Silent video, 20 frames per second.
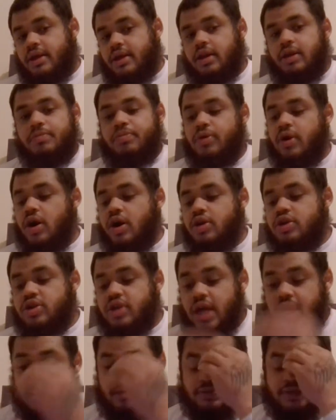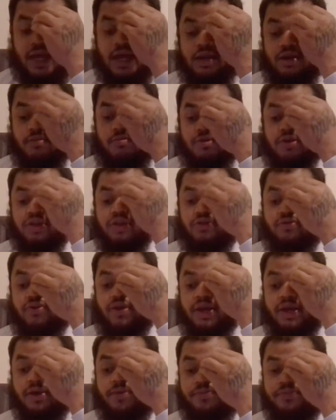LeBron James at number
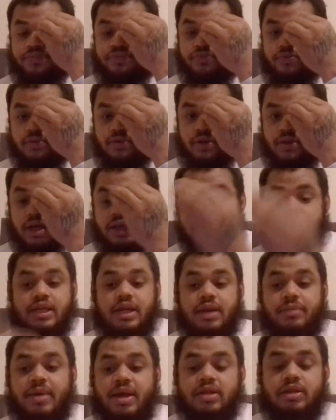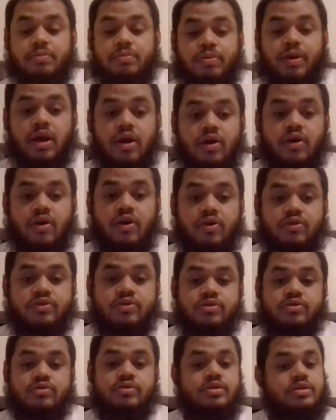three, because he didn't make the
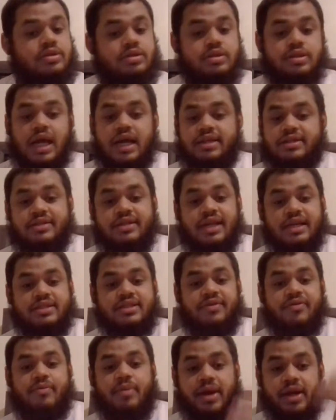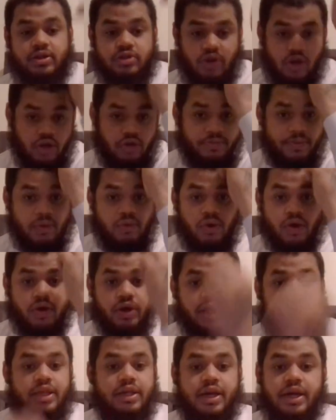playoffs. That's everybody's argument. Well,
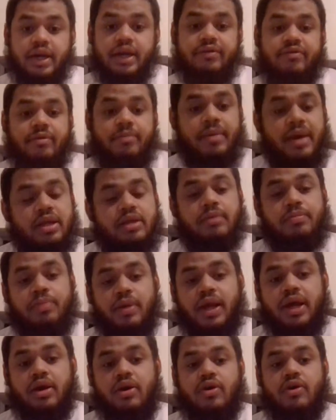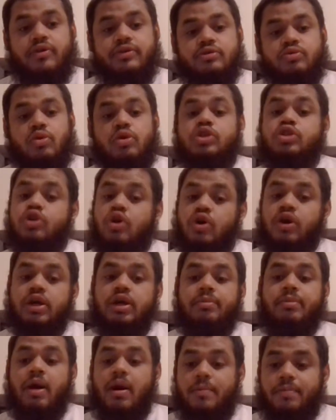he didn't even make the playoffs. We're talking
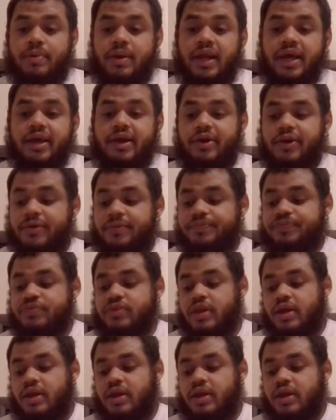about player